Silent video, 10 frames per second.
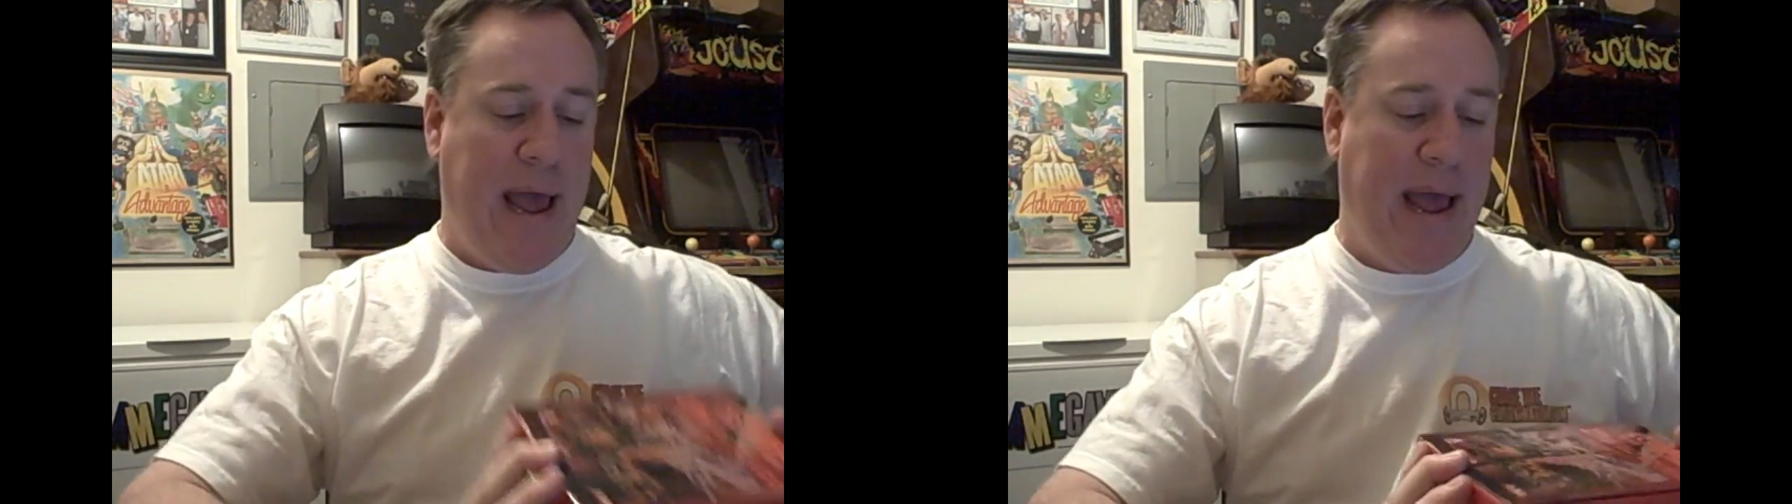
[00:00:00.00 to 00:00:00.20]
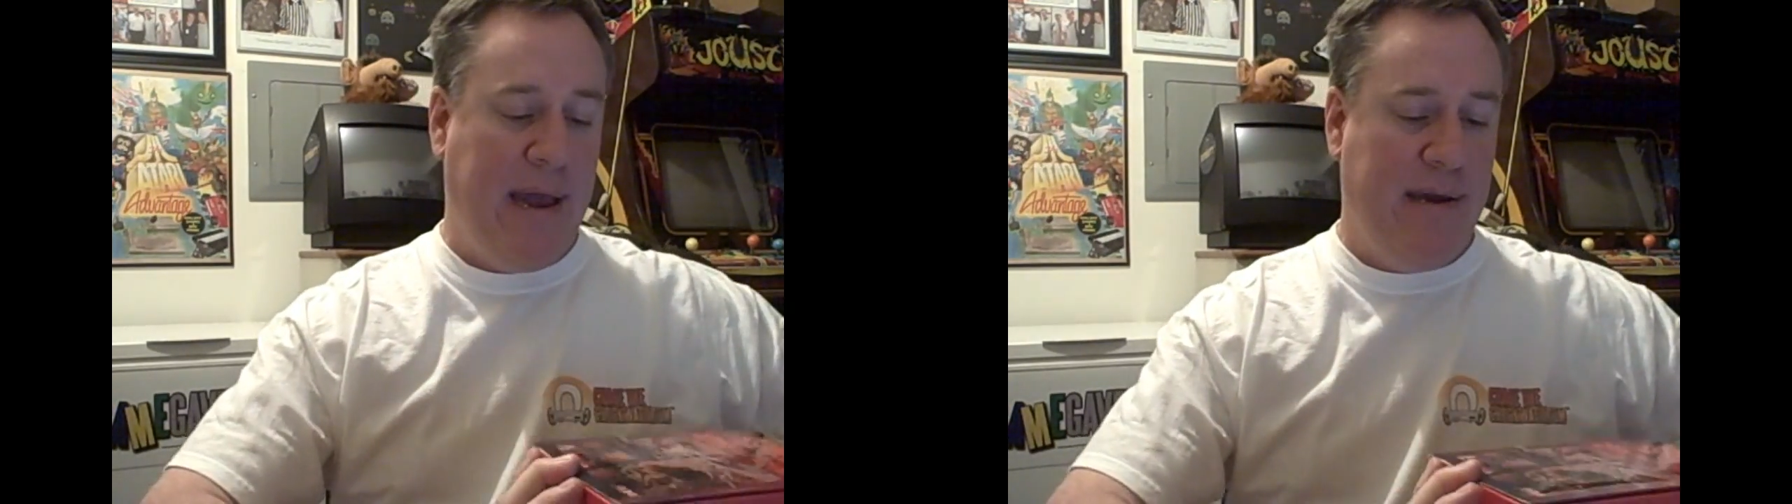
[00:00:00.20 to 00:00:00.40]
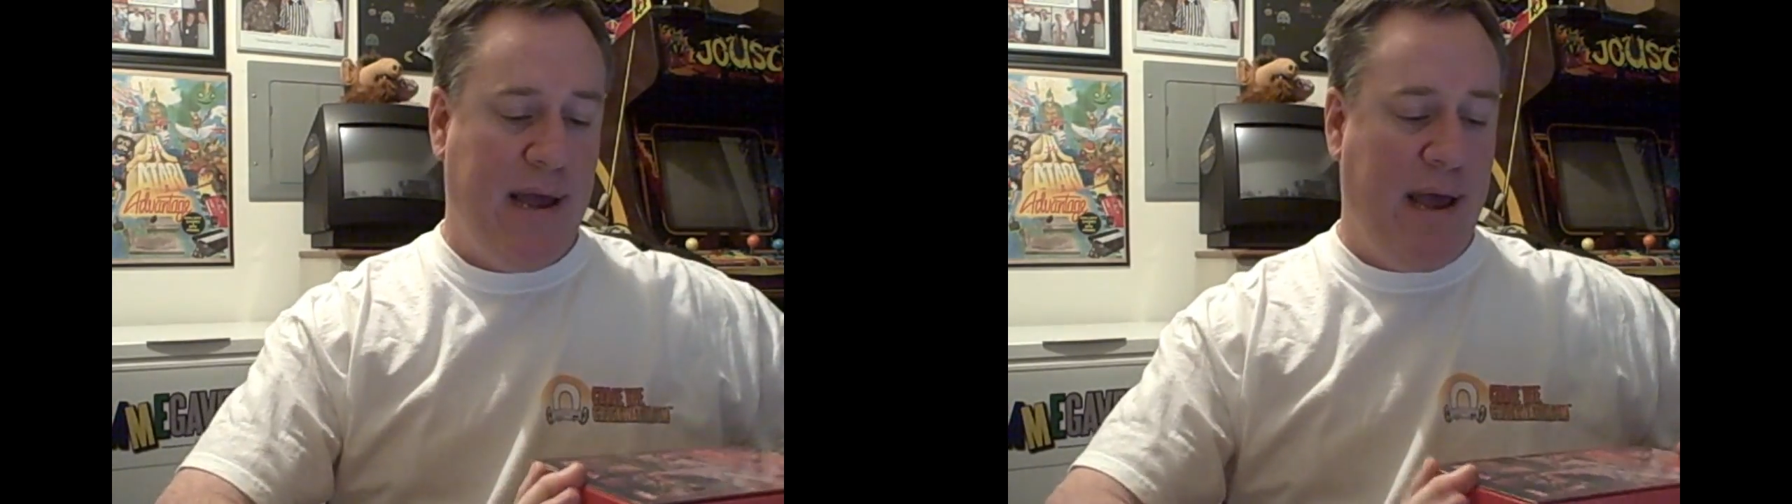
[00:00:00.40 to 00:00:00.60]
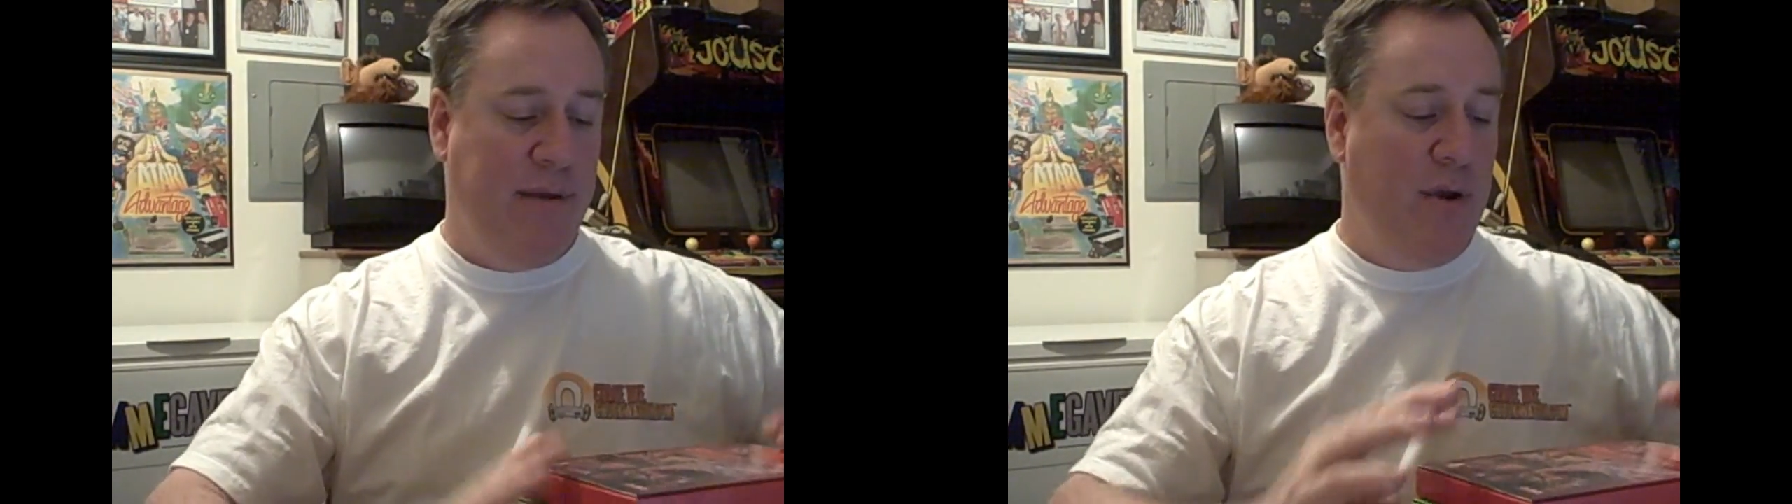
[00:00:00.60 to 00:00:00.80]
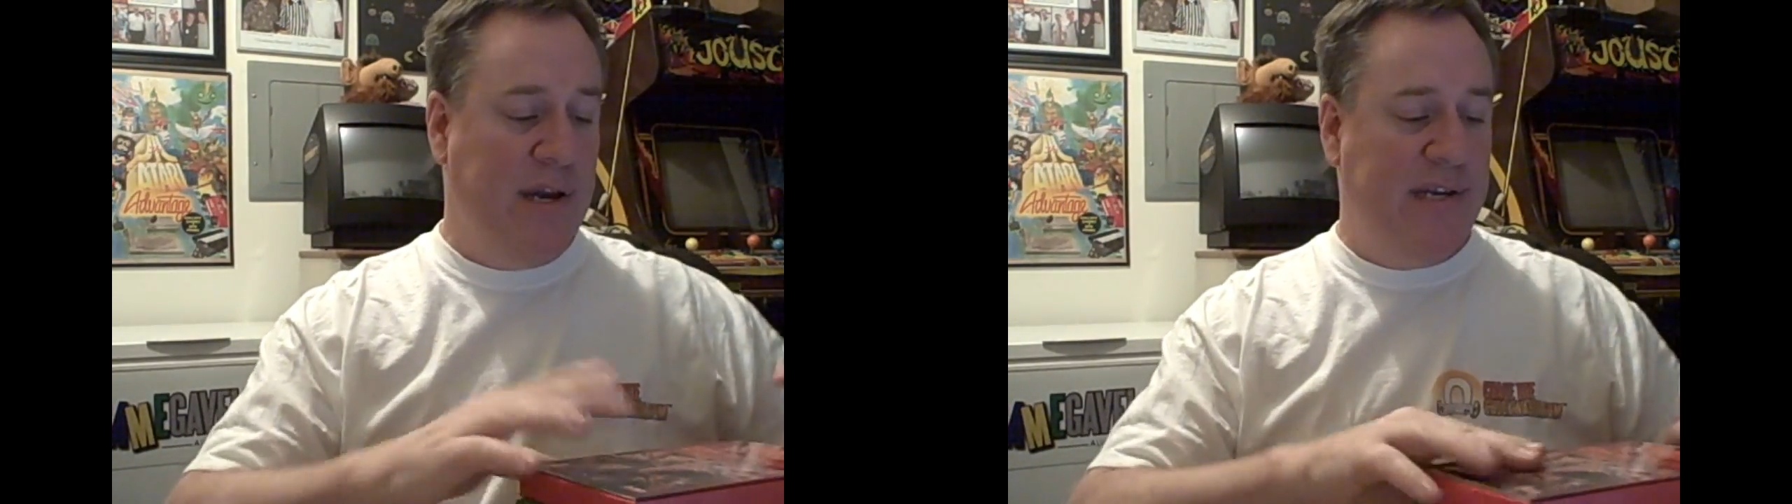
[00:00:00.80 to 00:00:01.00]
And
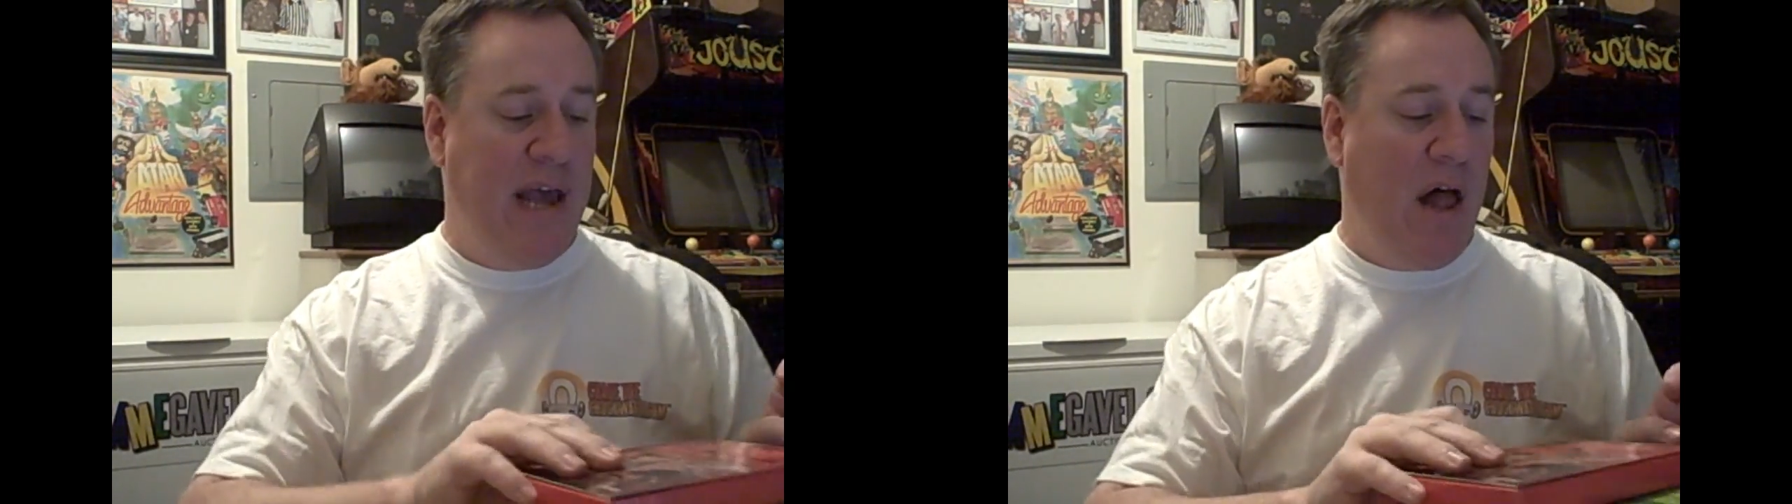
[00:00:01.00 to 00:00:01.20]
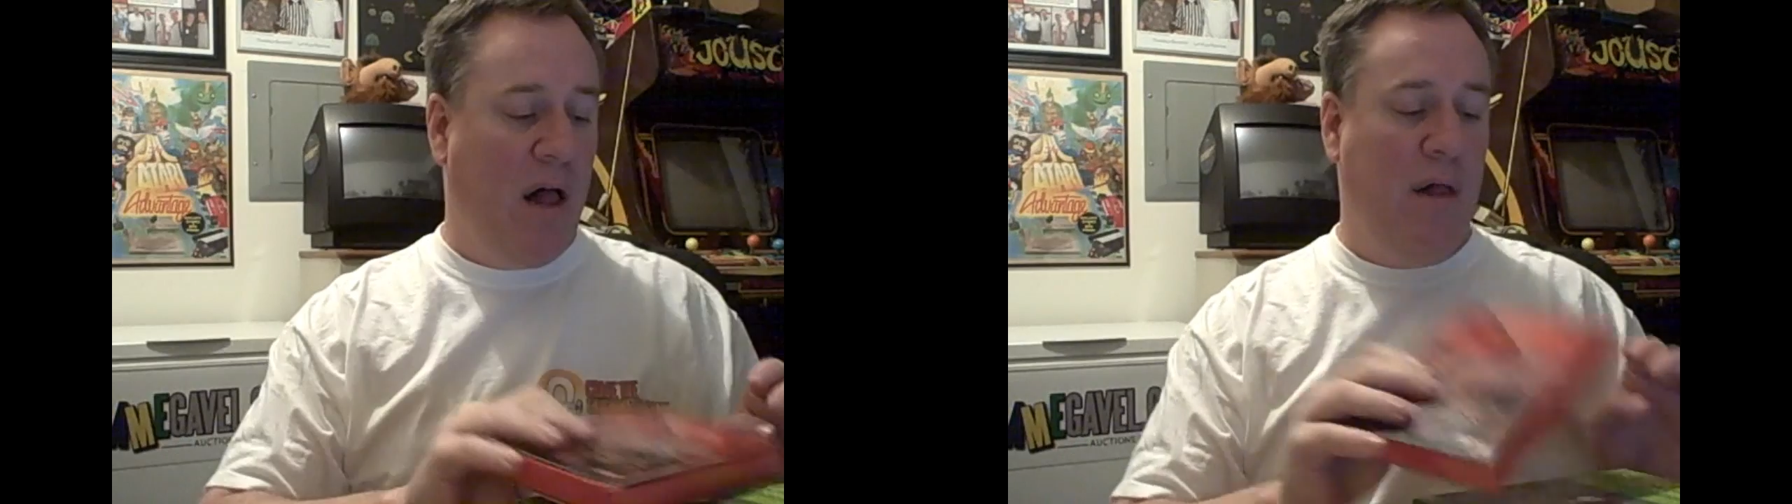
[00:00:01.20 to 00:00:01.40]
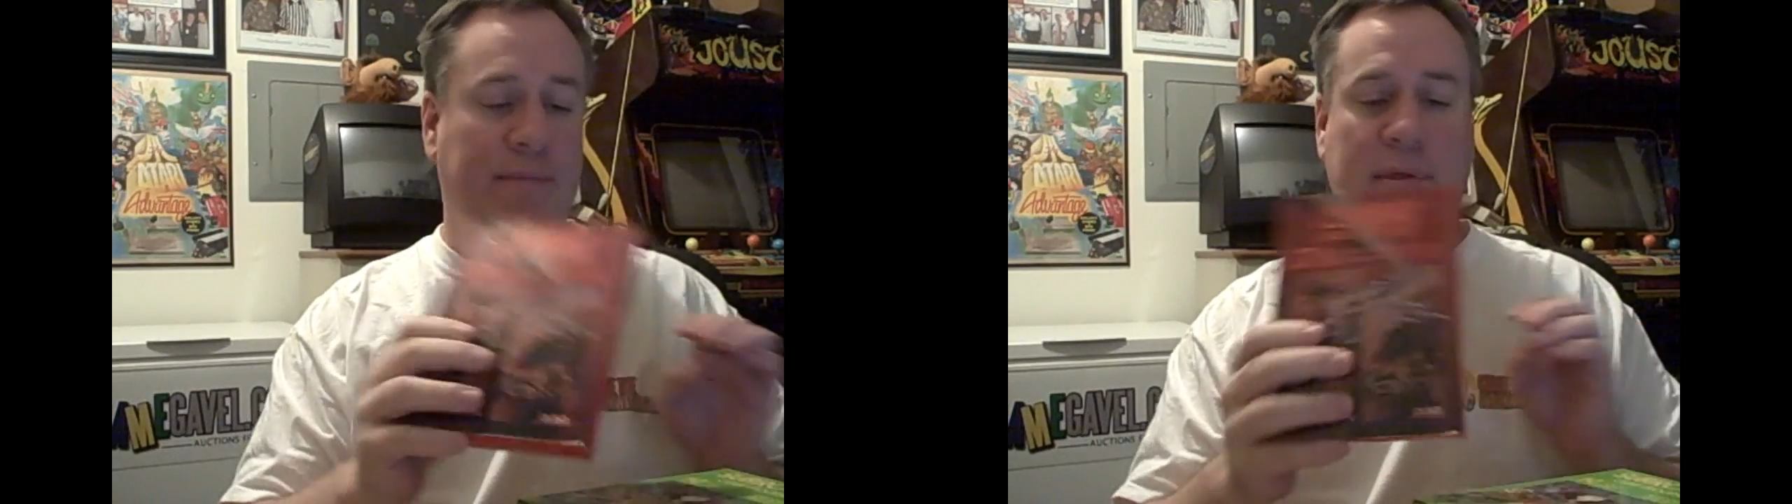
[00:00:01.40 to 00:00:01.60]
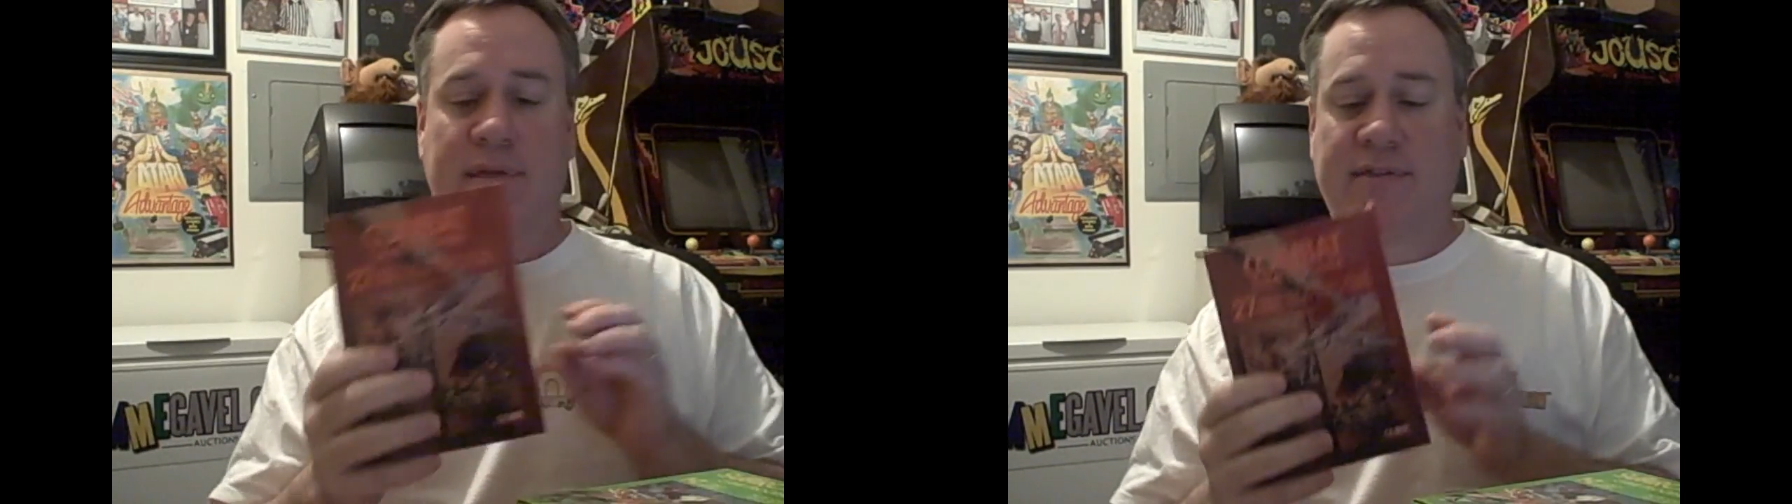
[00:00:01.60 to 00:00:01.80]
you can tell